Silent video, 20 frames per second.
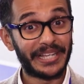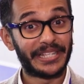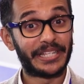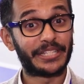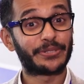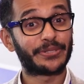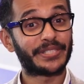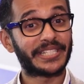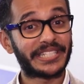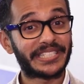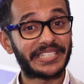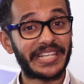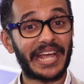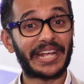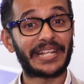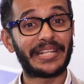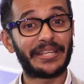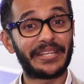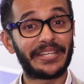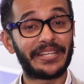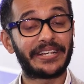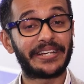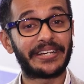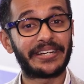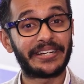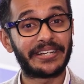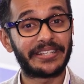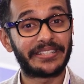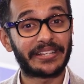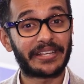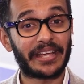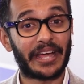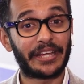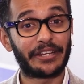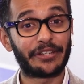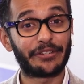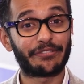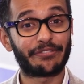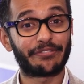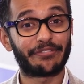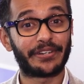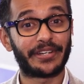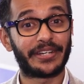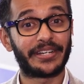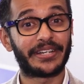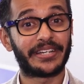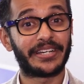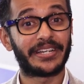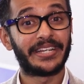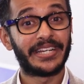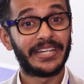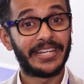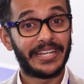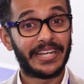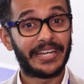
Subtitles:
This was exactly the kind of